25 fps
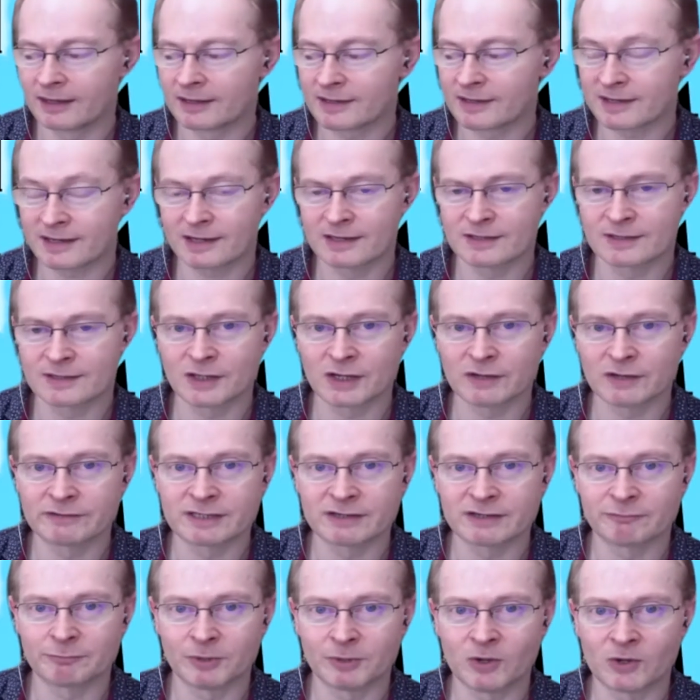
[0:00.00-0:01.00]

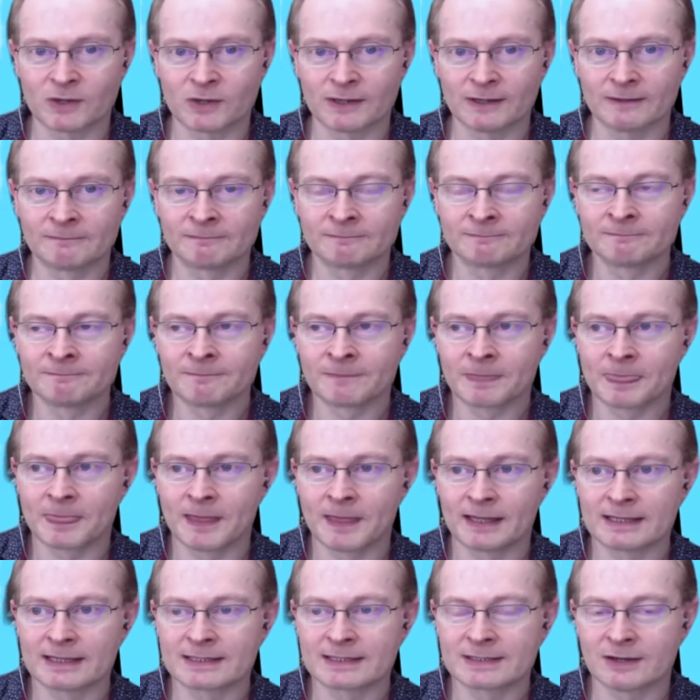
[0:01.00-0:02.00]
Conservative blogger
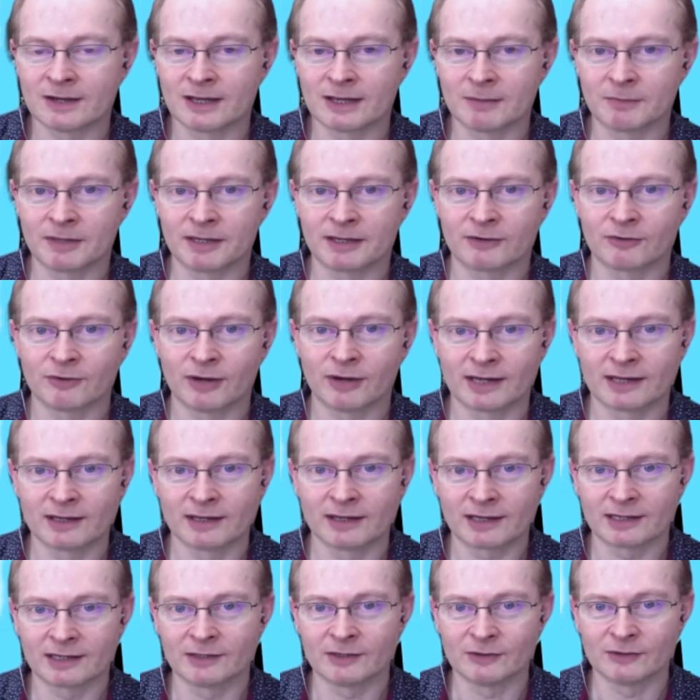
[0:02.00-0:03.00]
at the time, and it created
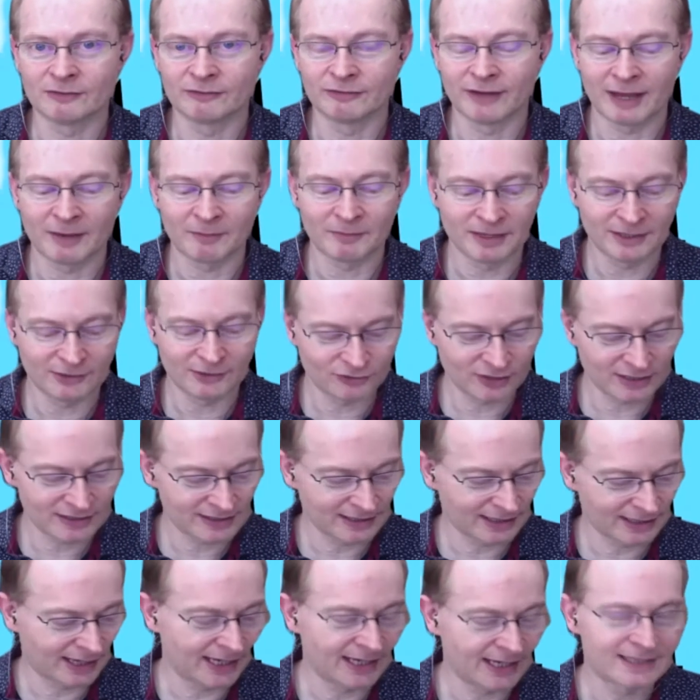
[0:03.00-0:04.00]
like a lot of
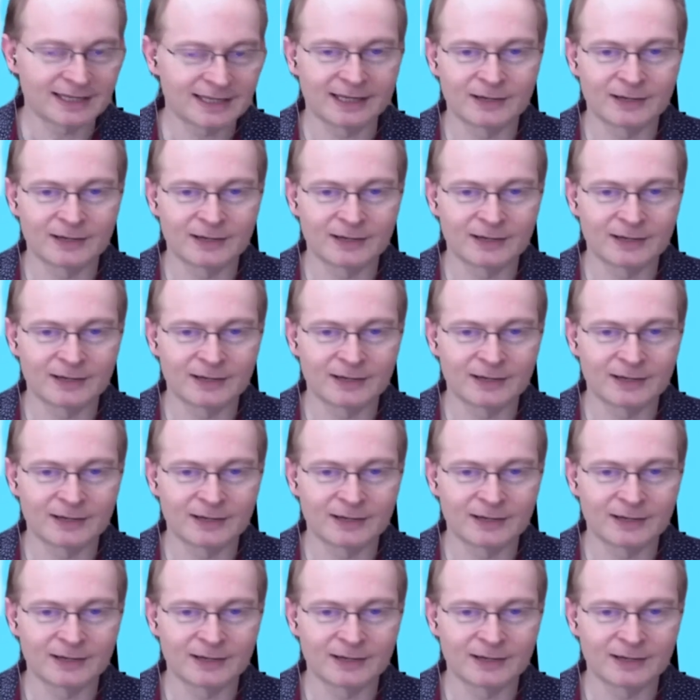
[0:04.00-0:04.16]
interesting heats,